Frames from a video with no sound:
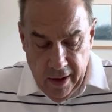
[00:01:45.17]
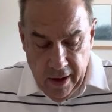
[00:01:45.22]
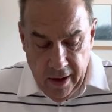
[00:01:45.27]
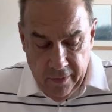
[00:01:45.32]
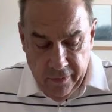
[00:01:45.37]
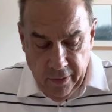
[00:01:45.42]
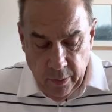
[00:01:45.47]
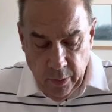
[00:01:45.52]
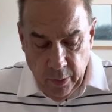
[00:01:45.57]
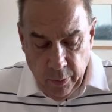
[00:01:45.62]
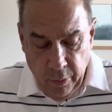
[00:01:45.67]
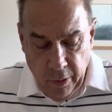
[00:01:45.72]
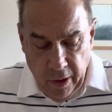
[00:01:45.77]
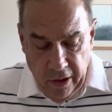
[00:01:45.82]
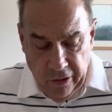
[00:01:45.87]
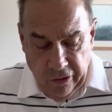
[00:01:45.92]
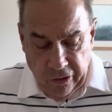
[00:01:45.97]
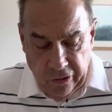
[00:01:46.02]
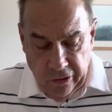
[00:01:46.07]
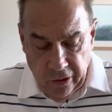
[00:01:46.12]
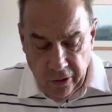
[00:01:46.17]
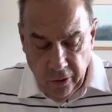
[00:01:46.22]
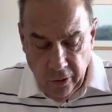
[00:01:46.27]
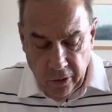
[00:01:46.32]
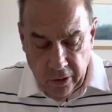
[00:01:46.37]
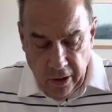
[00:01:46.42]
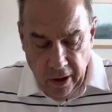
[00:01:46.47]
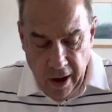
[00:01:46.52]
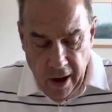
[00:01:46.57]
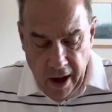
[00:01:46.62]
from the presence of the
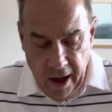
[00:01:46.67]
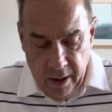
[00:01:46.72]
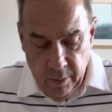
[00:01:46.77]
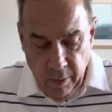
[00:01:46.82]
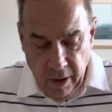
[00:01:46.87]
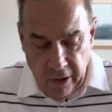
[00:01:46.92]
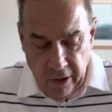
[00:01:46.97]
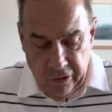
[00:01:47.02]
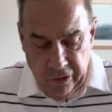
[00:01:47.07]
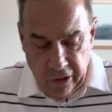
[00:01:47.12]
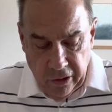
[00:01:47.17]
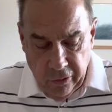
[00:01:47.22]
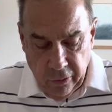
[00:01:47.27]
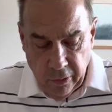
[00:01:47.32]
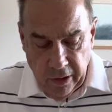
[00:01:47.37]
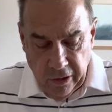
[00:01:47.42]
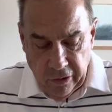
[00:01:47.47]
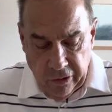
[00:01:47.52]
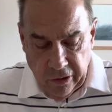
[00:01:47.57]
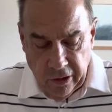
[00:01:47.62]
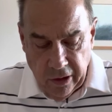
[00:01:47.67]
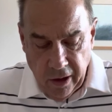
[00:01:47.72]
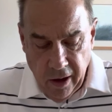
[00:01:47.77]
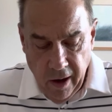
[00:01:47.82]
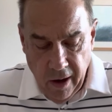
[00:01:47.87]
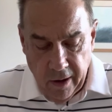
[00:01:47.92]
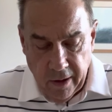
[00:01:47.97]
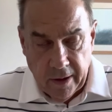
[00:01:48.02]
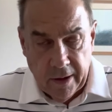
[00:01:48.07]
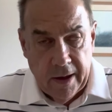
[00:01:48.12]
Lord God amongst the trees of the
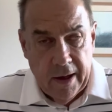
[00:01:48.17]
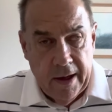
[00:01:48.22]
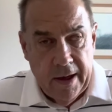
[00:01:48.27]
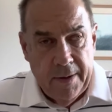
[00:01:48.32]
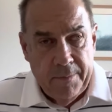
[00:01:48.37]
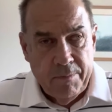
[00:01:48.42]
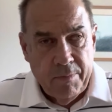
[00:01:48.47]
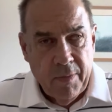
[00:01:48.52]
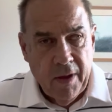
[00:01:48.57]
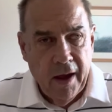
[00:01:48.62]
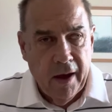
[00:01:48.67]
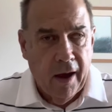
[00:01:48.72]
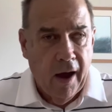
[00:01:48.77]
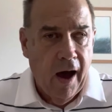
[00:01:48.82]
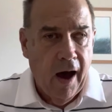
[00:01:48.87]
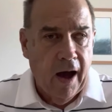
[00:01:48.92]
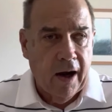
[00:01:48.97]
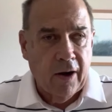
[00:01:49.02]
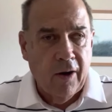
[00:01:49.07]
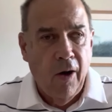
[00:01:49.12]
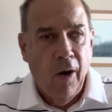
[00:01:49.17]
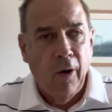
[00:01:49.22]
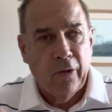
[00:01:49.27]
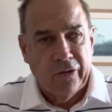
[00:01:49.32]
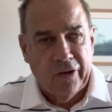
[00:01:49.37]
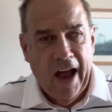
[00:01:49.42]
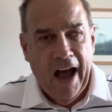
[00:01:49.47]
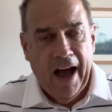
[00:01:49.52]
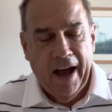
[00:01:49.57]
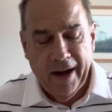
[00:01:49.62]
garden. God
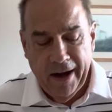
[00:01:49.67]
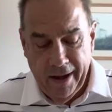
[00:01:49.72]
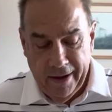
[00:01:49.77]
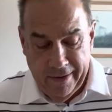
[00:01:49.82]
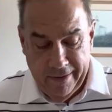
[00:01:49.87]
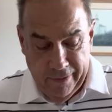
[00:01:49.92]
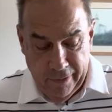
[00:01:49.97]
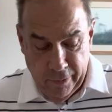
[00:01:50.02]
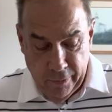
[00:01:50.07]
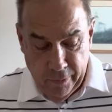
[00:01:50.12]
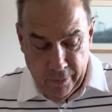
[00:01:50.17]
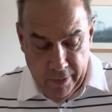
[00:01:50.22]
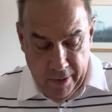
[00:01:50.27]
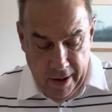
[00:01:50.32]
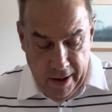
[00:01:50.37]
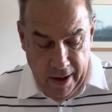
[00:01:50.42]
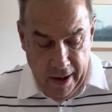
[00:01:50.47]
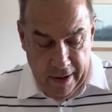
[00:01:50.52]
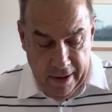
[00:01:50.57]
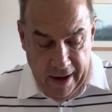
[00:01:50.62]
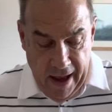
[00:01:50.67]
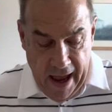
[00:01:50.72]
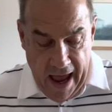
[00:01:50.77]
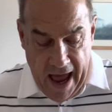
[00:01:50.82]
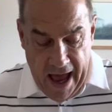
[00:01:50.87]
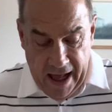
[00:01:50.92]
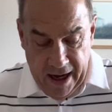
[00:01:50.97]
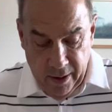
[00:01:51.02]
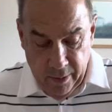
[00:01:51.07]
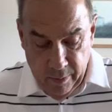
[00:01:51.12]
calls out unto
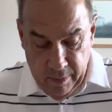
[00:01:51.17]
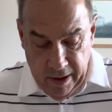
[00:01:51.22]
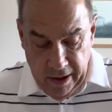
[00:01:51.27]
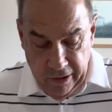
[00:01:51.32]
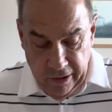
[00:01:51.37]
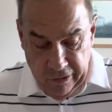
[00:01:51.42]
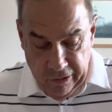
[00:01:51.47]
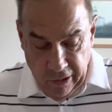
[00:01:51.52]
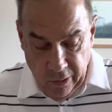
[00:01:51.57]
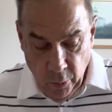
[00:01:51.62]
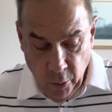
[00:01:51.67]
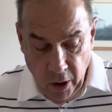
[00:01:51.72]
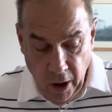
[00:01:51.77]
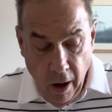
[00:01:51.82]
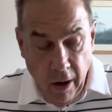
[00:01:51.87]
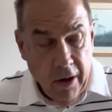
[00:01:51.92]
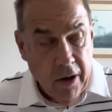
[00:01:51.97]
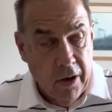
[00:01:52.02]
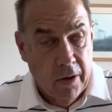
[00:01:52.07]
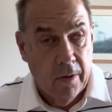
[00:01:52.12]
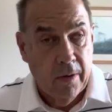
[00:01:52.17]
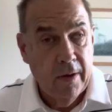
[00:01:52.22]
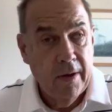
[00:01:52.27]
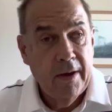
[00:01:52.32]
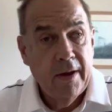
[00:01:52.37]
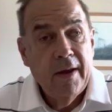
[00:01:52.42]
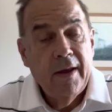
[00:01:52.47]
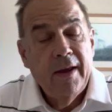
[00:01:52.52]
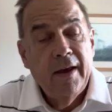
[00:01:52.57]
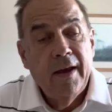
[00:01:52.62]
Adam, and he said, where are you?
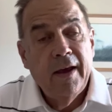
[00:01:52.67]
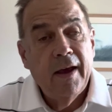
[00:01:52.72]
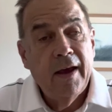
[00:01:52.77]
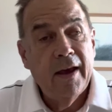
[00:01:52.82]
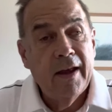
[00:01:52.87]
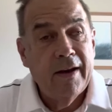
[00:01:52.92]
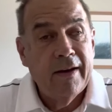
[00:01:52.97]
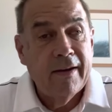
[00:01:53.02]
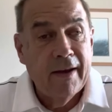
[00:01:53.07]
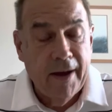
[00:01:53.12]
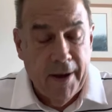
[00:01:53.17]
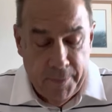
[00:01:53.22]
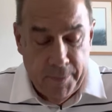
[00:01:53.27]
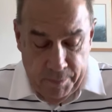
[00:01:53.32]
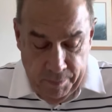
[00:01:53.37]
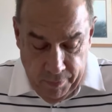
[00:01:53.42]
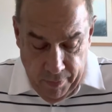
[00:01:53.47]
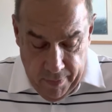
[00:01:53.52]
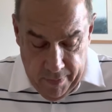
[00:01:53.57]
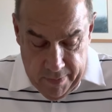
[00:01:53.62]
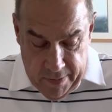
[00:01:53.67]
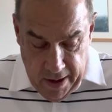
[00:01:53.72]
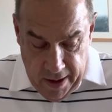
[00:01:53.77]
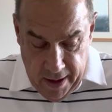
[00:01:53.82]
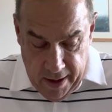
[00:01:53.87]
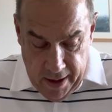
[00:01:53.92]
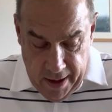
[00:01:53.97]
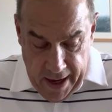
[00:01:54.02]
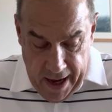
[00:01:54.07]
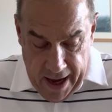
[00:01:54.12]
And
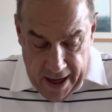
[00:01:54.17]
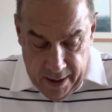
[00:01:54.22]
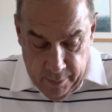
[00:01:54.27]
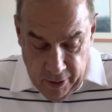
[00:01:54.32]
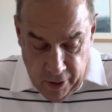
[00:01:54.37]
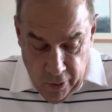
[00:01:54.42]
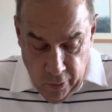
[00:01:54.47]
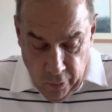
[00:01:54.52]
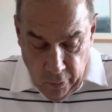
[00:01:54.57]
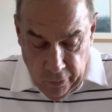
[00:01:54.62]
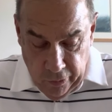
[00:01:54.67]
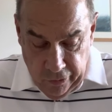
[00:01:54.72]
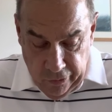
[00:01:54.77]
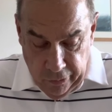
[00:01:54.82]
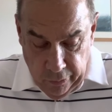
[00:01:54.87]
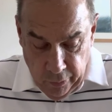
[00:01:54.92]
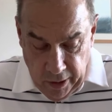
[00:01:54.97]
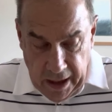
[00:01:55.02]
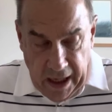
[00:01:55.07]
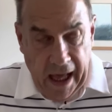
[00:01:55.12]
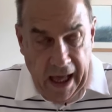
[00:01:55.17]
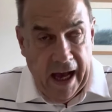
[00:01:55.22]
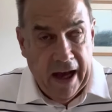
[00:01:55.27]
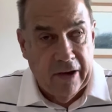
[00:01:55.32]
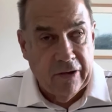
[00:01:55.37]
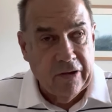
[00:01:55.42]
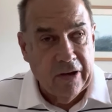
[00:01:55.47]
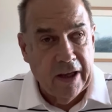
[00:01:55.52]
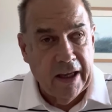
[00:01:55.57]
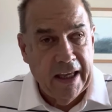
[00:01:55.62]
Adam, of course,
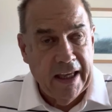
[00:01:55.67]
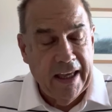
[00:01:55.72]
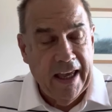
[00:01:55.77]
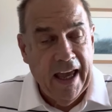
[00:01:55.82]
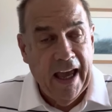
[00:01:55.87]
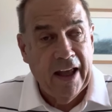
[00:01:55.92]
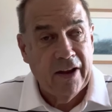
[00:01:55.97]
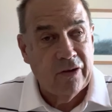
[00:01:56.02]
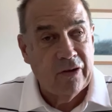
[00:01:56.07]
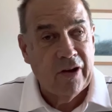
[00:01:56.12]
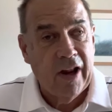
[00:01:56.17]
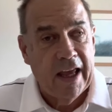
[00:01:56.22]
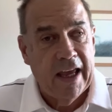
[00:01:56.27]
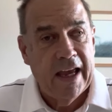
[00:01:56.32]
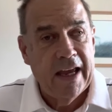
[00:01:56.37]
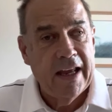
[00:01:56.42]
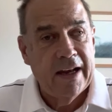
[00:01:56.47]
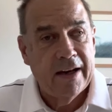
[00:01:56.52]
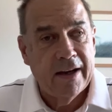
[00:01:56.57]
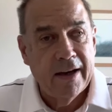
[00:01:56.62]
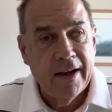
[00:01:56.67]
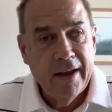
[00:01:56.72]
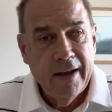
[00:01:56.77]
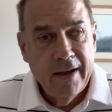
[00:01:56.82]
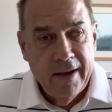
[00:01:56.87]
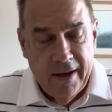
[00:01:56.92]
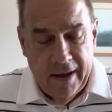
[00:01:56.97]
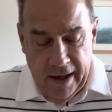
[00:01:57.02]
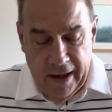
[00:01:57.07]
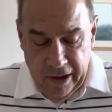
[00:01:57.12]
realizing he can't stay hidden,
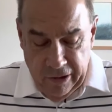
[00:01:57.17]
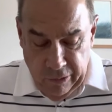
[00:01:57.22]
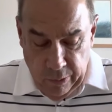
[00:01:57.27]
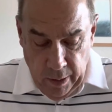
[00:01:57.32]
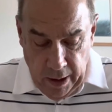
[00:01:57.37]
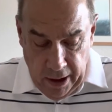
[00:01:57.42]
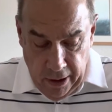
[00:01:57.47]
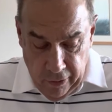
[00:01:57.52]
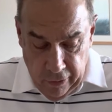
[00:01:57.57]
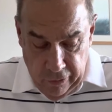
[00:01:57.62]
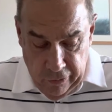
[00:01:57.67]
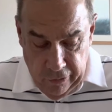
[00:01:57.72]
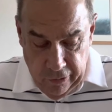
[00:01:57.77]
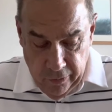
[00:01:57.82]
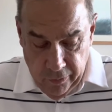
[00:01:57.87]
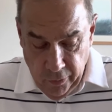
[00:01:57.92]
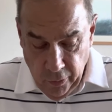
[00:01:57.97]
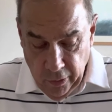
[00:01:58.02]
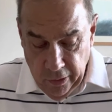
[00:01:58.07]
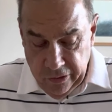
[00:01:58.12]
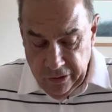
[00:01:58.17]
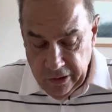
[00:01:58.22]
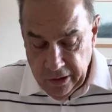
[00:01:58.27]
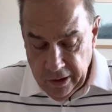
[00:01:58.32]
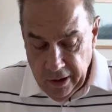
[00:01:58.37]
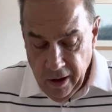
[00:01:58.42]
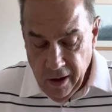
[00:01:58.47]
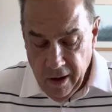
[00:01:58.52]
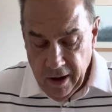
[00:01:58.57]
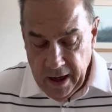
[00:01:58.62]
he said, well, I heard your voice in the
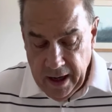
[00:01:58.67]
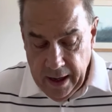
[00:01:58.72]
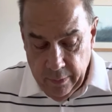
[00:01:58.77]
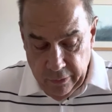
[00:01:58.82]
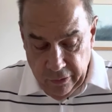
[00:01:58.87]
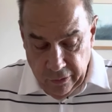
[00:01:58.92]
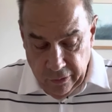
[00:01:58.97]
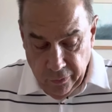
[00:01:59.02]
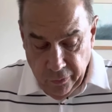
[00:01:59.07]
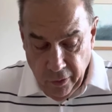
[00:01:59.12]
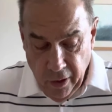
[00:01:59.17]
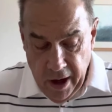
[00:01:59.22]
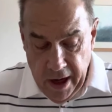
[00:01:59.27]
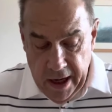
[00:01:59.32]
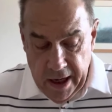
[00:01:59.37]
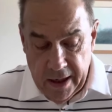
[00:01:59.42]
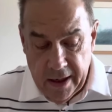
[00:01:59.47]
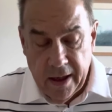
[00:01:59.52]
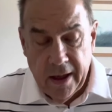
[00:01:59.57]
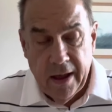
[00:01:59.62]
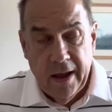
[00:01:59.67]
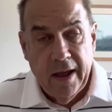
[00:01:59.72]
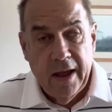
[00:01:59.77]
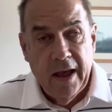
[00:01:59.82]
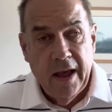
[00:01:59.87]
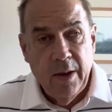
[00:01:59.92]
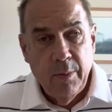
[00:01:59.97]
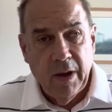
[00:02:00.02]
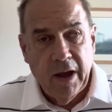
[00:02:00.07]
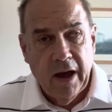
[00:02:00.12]
garden. I was afraid
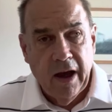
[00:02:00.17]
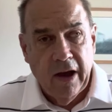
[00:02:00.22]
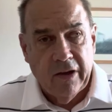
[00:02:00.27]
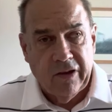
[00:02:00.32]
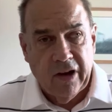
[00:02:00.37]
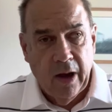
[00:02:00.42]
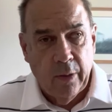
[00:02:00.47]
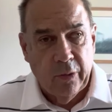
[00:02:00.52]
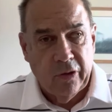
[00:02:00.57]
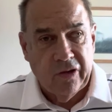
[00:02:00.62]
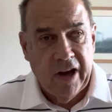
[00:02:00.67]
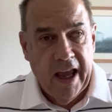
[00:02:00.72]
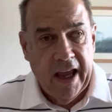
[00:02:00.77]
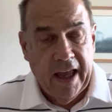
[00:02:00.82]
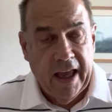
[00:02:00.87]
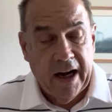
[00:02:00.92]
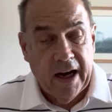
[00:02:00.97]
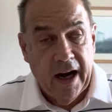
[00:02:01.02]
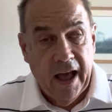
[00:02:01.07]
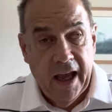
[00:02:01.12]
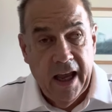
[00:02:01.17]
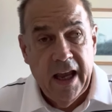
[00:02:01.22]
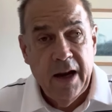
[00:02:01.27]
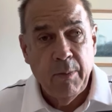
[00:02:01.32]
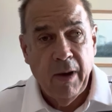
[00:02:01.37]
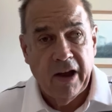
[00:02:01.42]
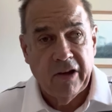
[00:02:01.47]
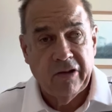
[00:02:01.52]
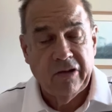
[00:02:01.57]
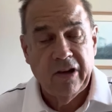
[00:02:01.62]
because I was naked and I hid
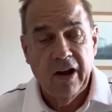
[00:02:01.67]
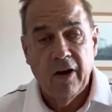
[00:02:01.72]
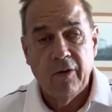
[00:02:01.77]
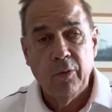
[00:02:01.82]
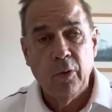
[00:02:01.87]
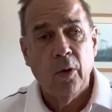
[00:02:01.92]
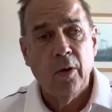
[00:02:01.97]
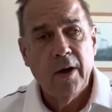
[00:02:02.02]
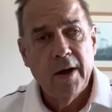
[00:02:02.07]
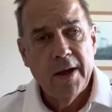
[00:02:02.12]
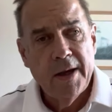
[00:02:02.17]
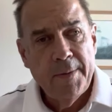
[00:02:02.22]
myself. Well,